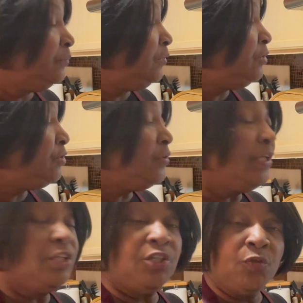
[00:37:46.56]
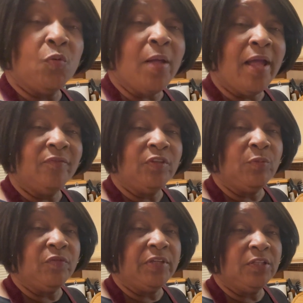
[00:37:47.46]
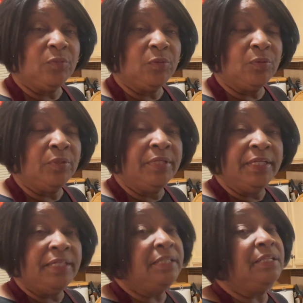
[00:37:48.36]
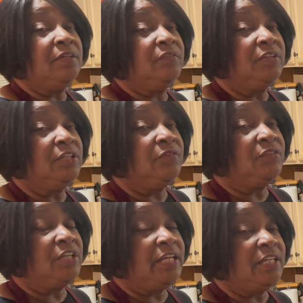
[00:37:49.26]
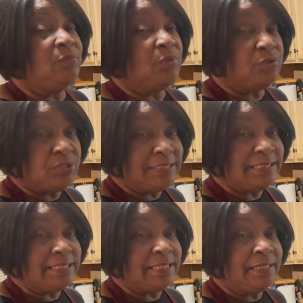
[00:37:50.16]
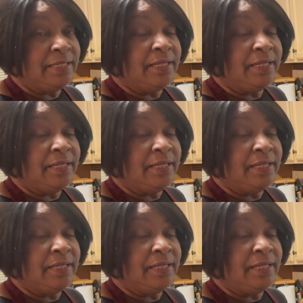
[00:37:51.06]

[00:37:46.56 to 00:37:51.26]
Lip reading: so that you will have them available in the event of an emergency,